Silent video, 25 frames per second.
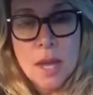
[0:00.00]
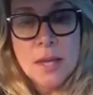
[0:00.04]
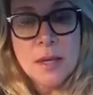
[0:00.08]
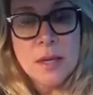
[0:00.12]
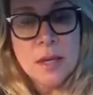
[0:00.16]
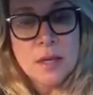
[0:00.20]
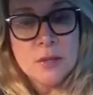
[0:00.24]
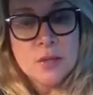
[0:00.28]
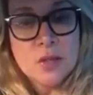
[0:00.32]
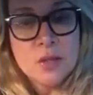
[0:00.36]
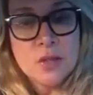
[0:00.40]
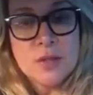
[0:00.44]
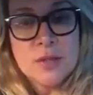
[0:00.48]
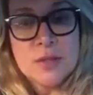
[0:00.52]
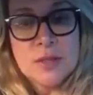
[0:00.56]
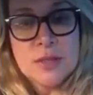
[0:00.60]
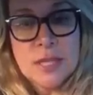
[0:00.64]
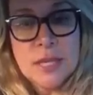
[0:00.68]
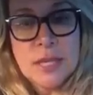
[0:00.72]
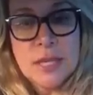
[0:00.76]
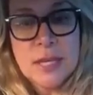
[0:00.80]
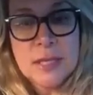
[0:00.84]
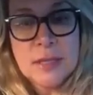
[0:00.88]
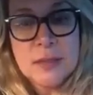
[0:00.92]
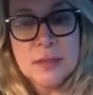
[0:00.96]
and
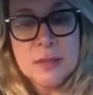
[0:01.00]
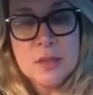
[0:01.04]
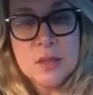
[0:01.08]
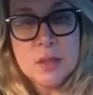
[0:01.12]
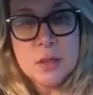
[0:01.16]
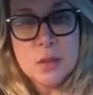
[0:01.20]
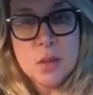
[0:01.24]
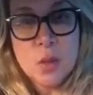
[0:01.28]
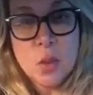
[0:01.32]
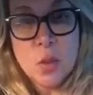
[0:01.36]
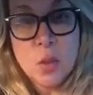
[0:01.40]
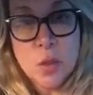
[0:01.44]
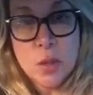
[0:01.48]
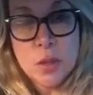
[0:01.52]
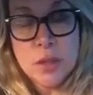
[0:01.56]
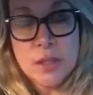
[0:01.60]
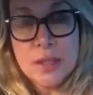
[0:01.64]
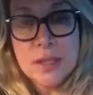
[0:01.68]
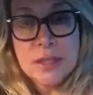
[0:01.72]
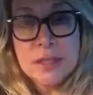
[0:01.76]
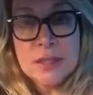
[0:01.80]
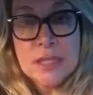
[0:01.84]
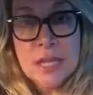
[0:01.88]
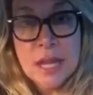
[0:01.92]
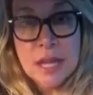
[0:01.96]
understand the word
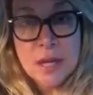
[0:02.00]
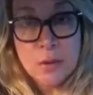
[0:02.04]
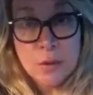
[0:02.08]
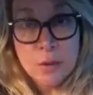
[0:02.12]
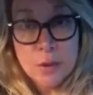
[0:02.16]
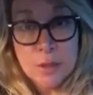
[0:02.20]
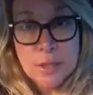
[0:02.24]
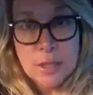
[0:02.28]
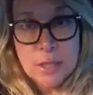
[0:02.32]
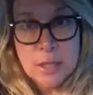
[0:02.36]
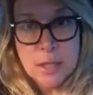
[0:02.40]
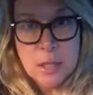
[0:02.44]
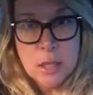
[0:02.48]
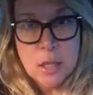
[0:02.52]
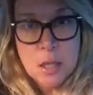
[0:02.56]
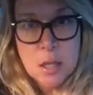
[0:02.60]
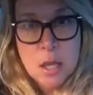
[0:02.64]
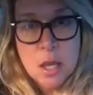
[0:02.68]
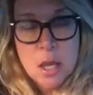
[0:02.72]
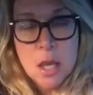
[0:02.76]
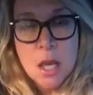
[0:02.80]
integrity